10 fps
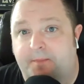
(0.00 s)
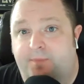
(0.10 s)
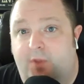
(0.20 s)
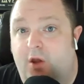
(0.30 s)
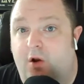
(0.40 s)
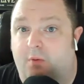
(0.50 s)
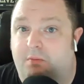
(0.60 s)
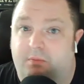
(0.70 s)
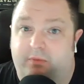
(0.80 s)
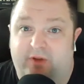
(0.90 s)

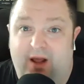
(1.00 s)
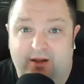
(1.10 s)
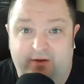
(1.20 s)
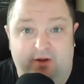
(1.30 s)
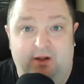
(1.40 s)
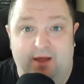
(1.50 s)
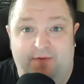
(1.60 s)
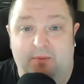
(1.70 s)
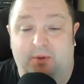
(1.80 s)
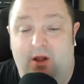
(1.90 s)
I
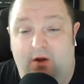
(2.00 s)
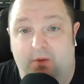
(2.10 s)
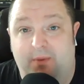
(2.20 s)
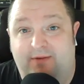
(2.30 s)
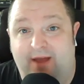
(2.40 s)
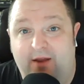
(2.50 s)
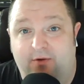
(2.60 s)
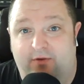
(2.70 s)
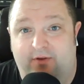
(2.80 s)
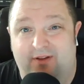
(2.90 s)
think Belal can be
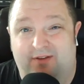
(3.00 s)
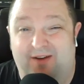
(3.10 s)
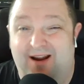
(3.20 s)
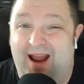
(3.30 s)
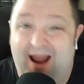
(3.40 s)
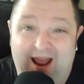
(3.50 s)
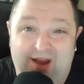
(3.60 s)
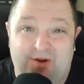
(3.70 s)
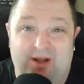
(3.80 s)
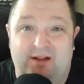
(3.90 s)
dangerous in this fight. And
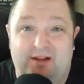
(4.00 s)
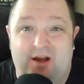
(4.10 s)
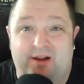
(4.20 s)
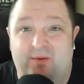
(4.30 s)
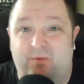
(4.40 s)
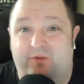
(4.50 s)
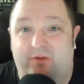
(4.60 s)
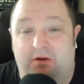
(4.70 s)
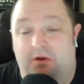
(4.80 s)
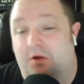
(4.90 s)
you're getting Leon Edwards
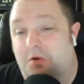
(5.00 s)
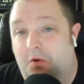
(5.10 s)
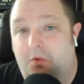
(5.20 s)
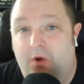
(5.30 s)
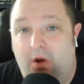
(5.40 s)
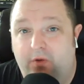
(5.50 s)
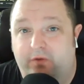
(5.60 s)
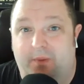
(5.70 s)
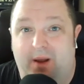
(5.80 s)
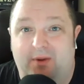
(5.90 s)
that, who
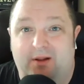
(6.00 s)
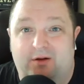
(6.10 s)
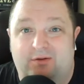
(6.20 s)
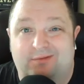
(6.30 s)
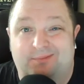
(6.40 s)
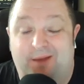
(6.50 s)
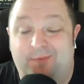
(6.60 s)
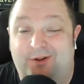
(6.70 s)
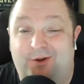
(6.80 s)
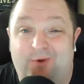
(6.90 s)
knows, might be a little
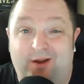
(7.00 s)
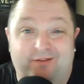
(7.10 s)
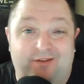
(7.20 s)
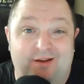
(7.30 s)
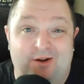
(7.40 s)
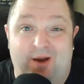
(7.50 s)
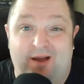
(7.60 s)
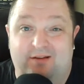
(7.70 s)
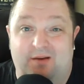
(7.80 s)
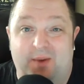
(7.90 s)
rusty, you know,
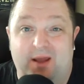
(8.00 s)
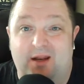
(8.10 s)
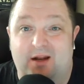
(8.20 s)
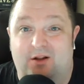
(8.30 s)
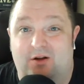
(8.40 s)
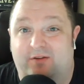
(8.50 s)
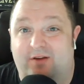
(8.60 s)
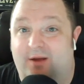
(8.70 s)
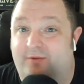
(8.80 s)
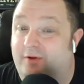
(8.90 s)
hasn't competed in a long
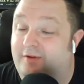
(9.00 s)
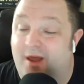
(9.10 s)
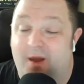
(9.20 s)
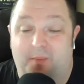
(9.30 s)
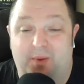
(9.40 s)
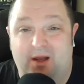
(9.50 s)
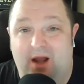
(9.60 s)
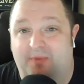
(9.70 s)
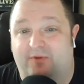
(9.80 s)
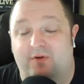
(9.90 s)
time. So it's a big
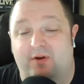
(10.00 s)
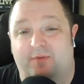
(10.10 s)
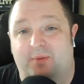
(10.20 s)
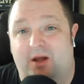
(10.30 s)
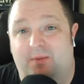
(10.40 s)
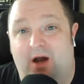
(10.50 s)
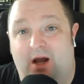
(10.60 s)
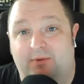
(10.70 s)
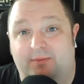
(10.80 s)
opportunity for Belal Muhammad.